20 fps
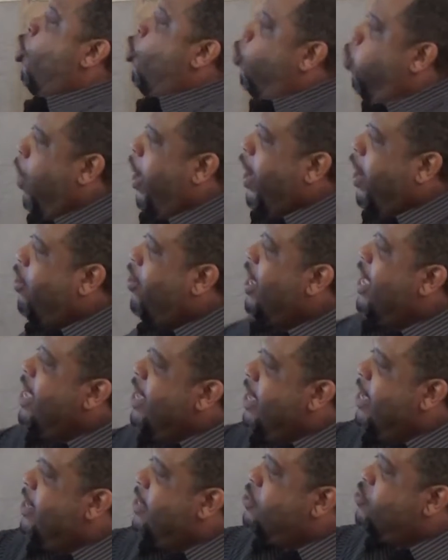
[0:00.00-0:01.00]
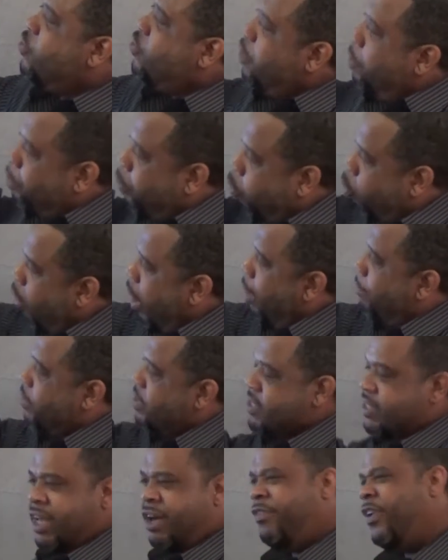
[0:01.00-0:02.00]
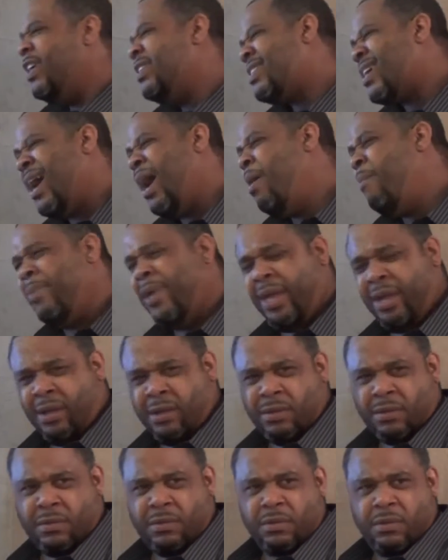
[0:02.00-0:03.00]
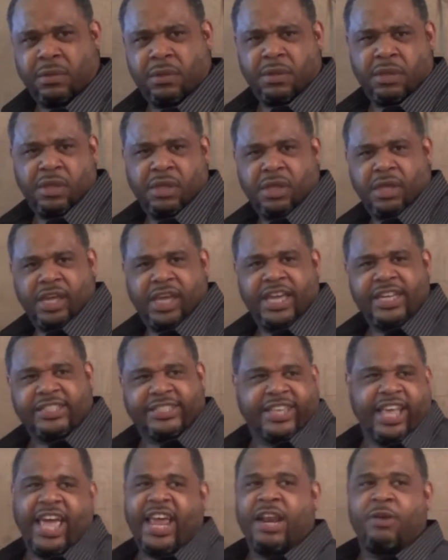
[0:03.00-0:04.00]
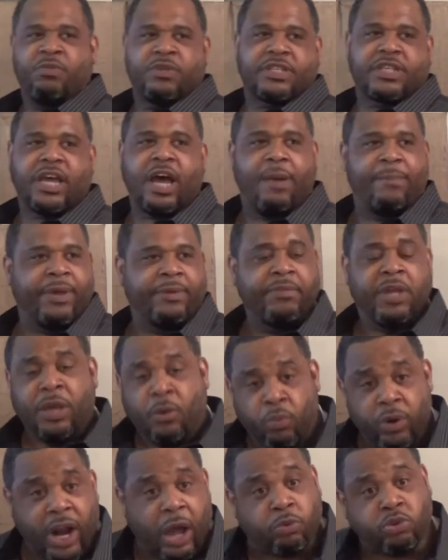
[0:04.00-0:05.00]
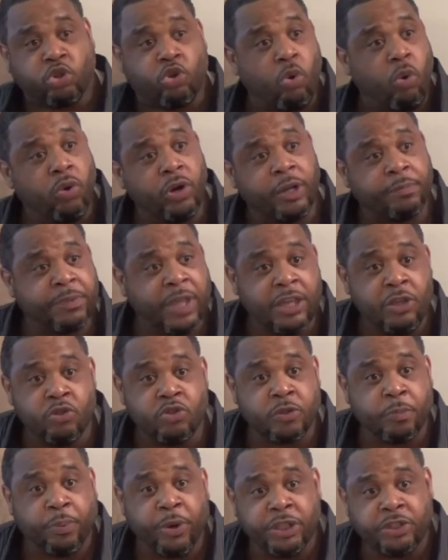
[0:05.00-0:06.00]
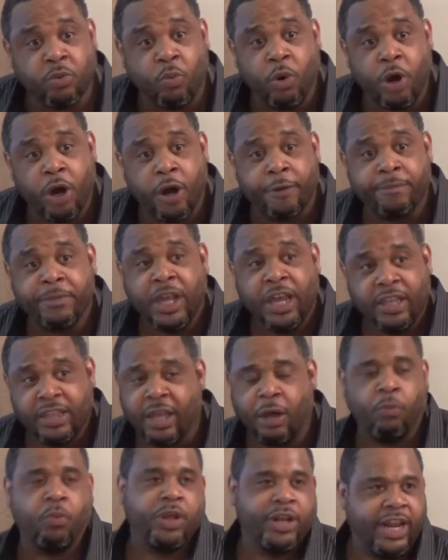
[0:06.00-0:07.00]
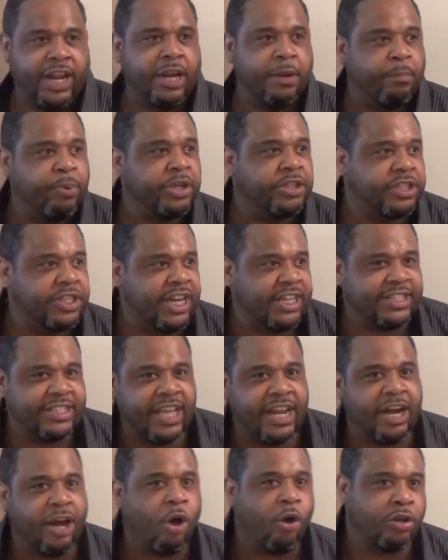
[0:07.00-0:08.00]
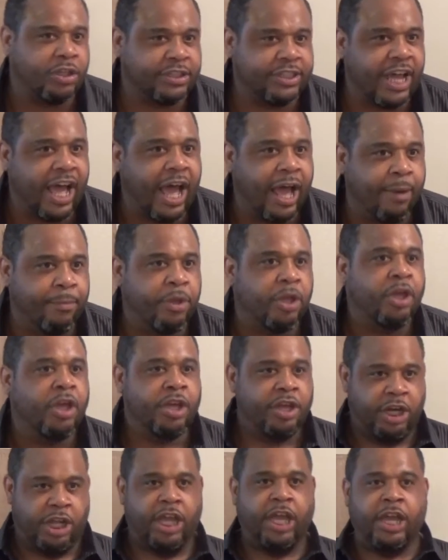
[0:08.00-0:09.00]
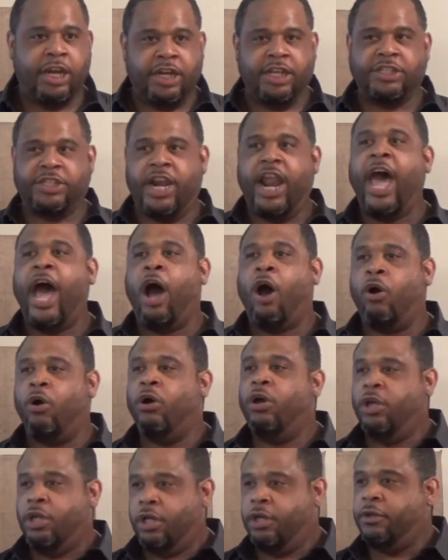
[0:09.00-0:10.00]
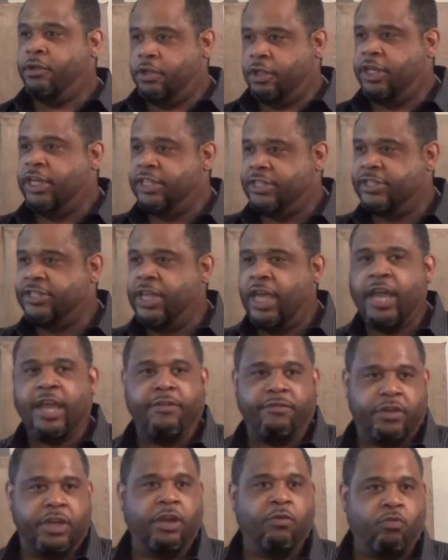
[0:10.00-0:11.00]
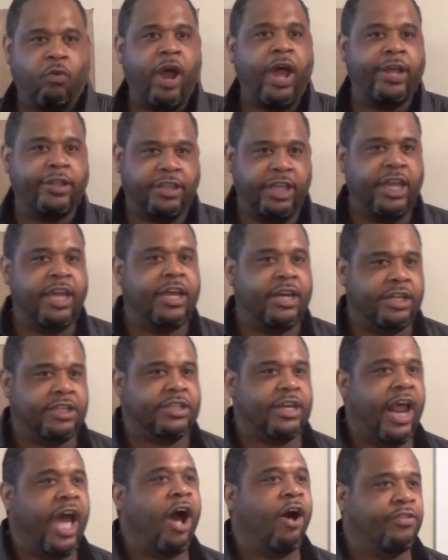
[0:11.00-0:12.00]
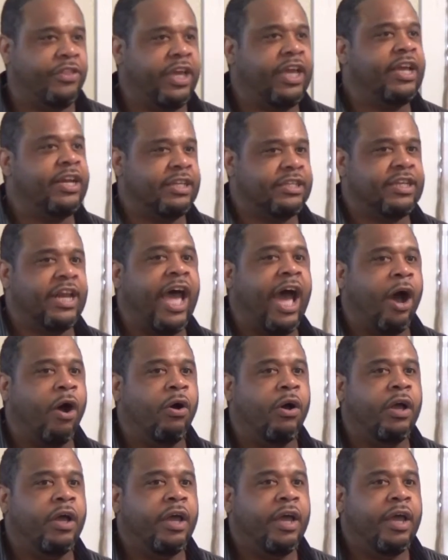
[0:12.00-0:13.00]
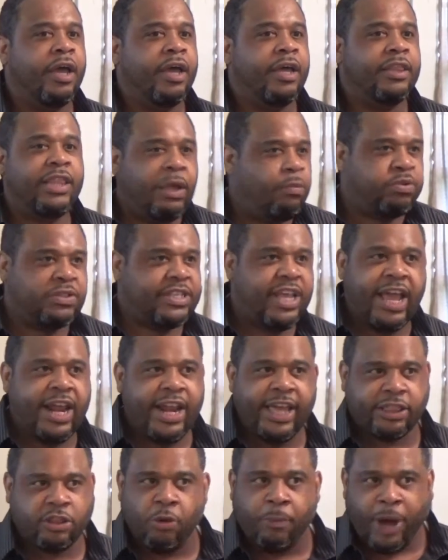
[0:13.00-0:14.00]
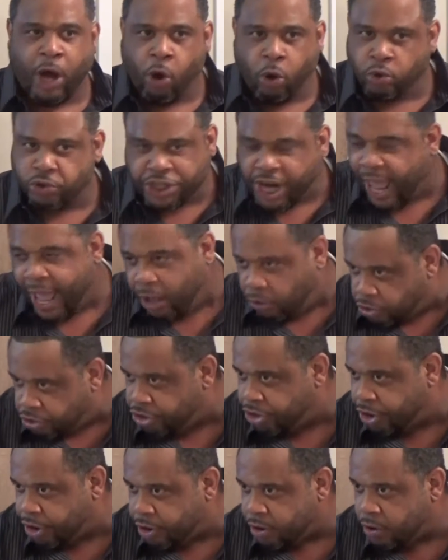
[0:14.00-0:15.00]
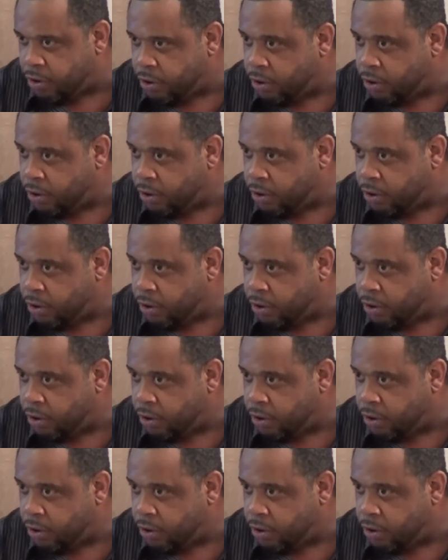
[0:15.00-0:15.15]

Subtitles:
where is the promise of his coming? He said he was coming. When I was growing up, they used to preach a word that, well, they didn't preach it, they said it all the time. The end is now. Get saved, get right. The end is now. The end is now. They were saying that through my whole childhood.